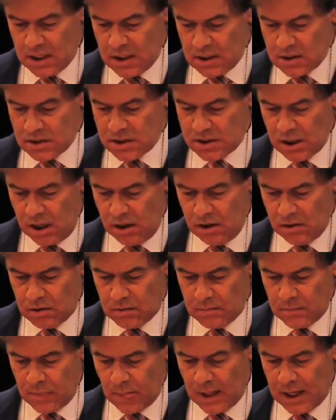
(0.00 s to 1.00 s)
So
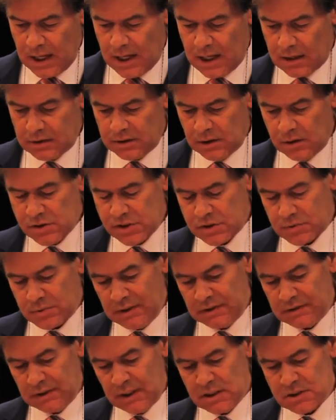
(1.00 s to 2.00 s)
those three
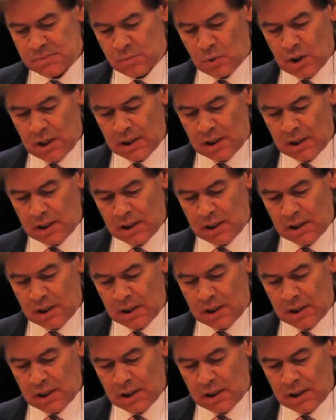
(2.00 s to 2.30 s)
things more